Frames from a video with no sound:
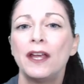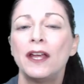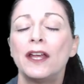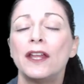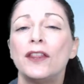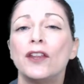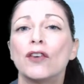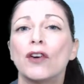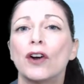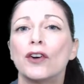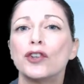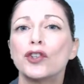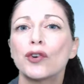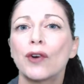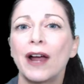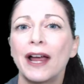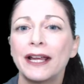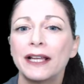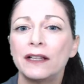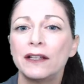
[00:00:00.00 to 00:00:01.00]
There are
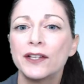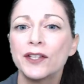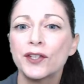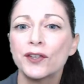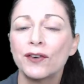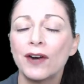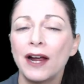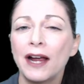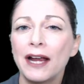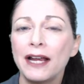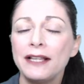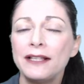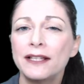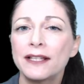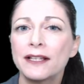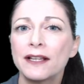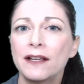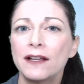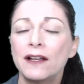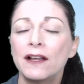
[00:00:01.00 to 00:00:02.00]
triglycerides,
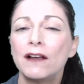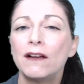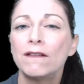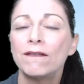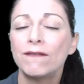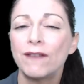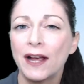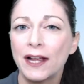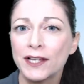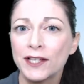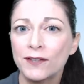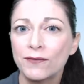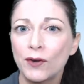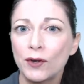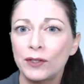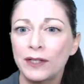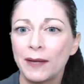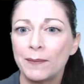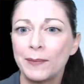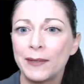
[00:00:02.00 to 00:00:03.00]

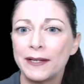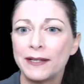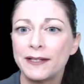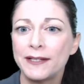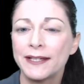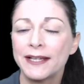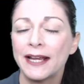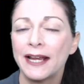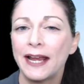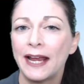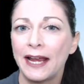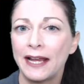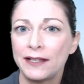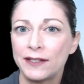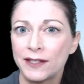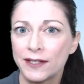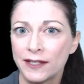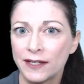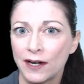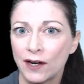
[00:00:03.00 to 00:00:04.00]
phospholipids, and
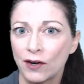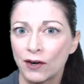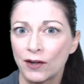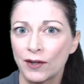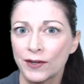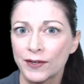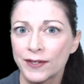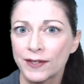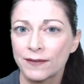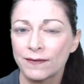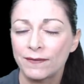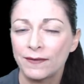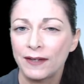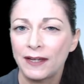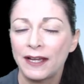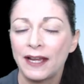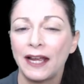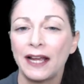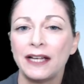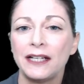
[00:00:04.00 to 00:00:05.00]
sterols,
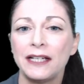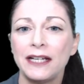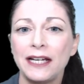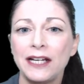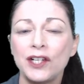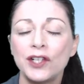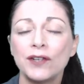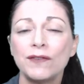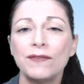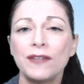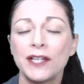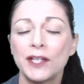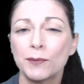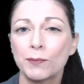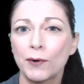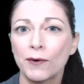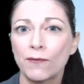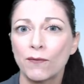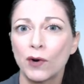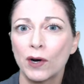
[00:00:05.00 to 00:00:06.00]
and each of these
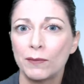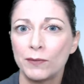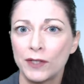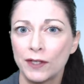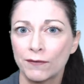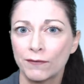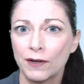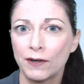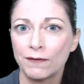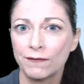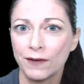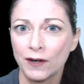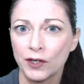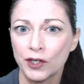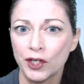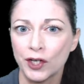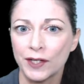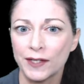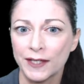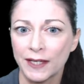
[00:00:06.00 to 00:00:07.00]
perform different
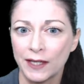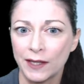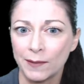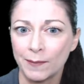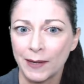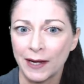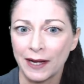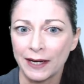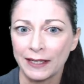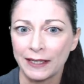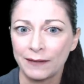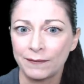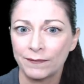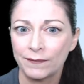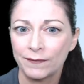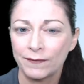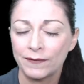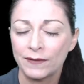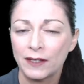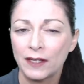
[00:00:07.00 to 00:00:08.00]
functions in the body.
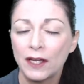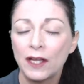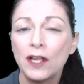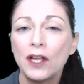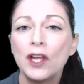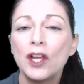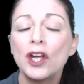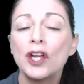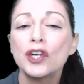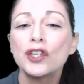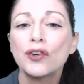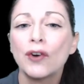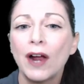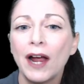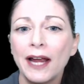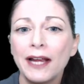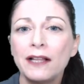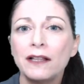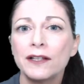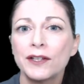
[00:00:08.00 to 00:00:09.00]

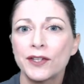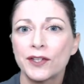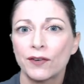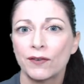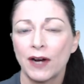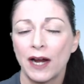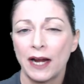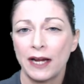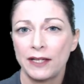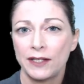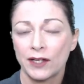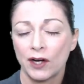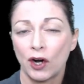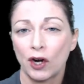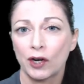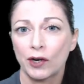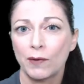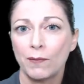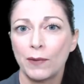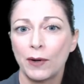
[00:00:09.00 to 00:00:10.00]
Triglycerides are
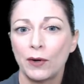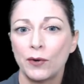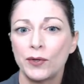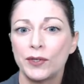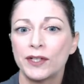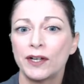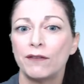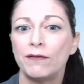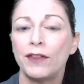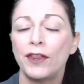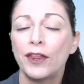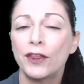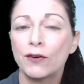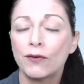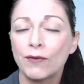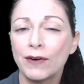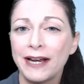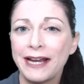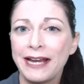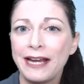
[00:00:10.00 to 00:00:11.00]
composed of
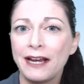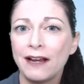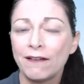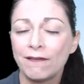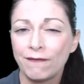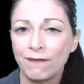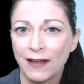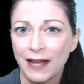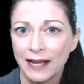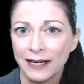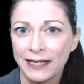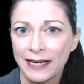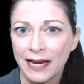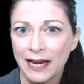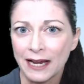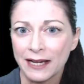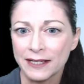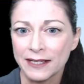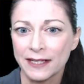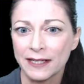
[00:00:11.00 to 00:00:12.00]
3 fatty
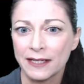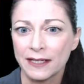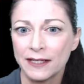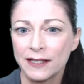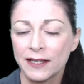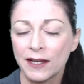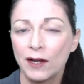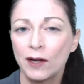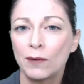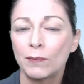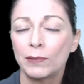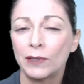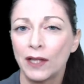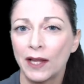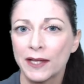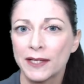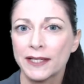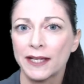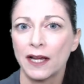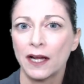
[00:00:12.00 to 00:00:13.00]
acids
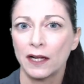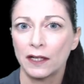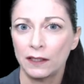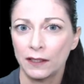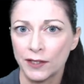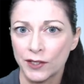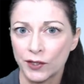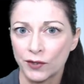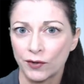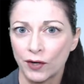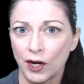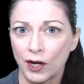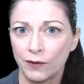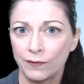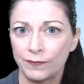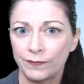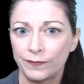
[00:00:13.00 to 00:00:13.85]
plus a glycerol.